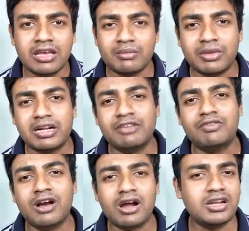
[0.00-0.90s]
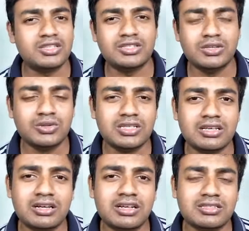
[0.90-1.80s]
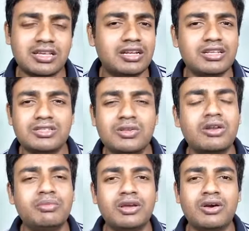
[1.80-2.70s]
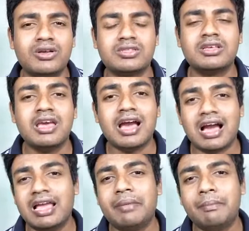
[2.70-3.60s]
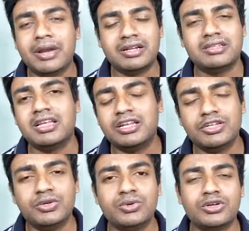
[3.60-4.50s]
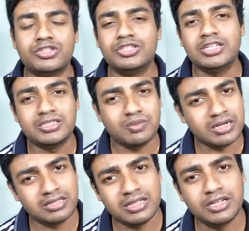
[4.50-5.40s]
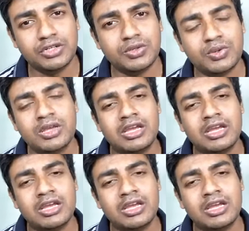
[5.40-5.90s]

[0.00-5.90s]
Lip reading: But if God is using us, it is not because I am better than you or she is better than you.